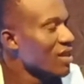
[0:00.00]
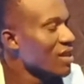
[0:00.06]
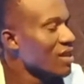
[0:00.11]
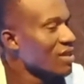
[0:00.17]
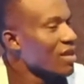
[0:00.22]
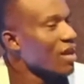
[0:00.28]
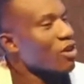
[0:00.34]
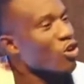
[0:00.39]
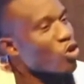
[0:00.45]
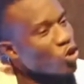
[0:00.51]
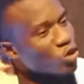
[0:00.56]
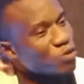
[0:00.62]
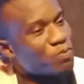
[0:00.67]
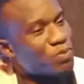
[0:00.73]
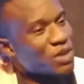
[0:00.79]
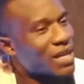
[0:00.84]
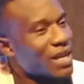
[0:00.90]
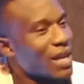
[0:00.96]
There
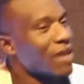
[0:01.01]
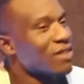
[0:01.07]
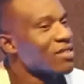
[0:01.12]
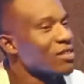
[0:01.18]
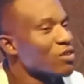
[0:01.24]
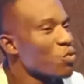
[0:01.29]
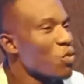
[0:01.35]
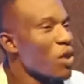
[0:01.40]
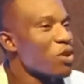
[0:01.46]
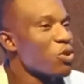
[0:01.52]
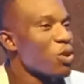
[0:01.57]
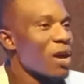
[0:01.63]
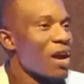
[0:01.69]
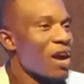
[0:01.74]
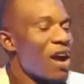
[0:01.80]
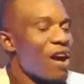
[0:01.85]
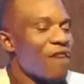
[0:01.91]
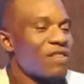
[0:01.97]
could be cases where you
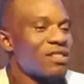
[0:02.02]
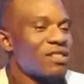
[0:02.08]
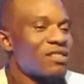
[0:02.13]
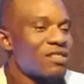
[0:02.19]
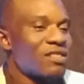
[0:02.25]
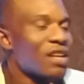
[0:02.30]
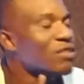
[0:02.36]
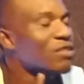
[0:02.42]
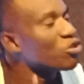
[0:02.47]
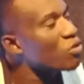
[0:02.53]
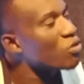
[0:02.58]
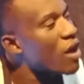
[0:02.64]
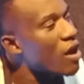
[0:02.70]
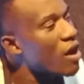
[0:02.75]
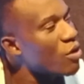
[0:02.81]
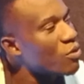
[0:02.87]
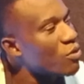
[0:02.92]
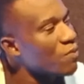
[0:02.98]
can have a
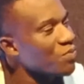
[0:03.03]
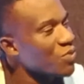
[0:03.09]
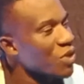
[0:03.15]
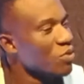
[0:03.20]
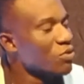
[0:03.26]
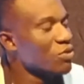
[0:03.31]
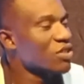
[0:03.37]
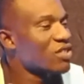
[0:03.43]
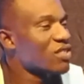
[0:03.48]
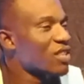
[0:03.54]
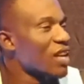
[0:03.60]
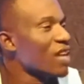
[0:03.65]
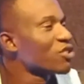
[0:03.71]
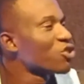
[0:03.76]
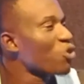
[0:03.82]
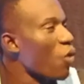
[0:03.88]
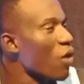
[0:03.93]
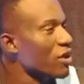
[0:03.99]
central
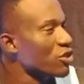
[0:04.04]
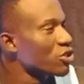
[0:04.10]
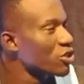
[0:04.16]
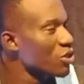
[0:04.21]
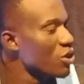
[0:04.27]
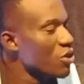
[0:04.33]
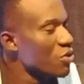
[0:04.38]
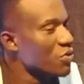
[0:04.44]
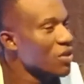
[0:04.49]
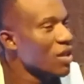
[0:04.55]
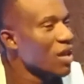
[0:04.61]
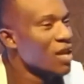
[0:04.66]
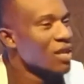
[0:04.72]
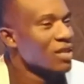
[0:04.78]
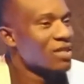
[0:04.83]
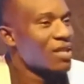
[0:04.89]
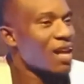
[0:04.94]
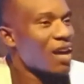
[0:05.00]
research question
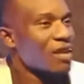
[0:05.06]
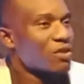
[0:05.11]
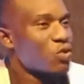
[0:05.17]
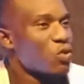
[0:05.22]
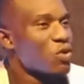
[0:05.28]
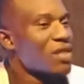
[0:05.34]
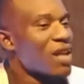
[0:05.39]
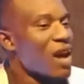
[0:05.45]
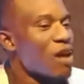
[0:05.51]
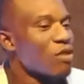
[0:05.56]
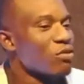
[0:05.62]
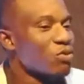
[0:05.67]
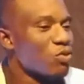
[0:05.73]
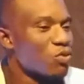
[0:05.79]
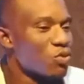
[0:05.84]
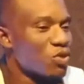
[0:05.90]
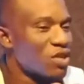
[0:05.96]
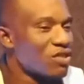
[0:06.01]
that will now
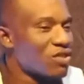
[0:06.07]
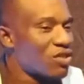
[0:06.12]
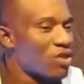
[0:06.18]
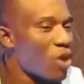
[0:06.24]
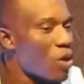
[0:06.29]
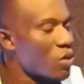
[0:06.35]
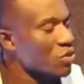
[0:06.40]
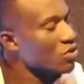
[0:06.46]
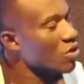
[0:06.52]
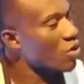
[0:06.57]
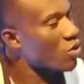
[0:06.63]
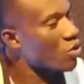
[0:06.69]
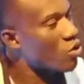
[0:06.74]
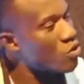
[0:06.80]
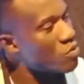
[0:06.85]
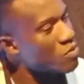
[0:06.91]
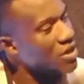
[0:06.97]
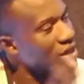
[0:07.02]
result or
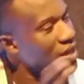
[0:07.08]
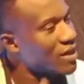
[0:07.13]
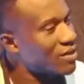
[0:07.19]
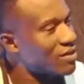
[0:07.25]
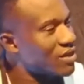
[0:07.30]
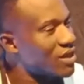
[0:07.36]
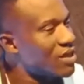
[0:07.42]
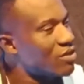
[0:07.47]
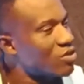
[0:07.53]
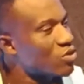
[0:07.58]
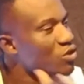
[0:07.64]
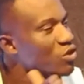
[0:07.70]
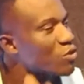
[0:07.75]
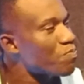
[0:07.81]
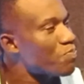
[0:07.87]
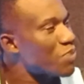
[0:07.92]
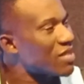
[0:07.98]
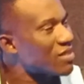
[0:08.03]
culminate into
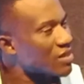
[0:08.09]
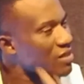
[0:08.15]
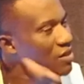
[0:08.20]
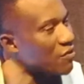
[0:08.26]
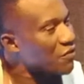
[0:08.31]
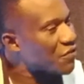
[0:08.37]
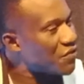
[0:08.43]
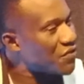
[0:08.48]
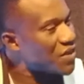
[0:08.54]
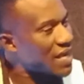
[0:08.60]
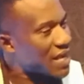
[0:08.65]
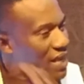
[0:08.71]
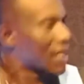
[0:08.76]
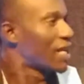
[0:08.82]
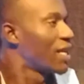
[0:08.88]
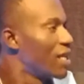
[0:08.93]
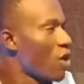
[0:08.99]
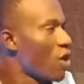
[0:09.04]
specific
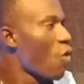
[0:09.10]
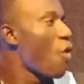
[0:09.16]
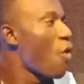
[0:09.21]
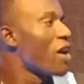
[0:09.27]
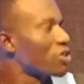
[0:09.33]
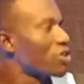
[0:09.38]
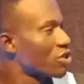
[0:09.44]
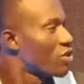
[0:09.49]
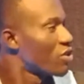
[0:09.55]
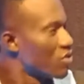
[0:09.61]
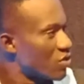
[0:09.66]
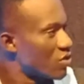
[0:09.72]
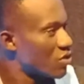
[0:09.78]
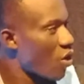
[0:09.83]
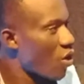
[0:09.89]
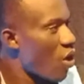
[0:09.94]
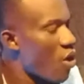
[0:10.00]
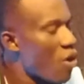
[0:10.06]

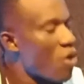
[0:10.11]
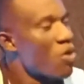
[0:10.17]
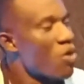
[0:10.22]
questions or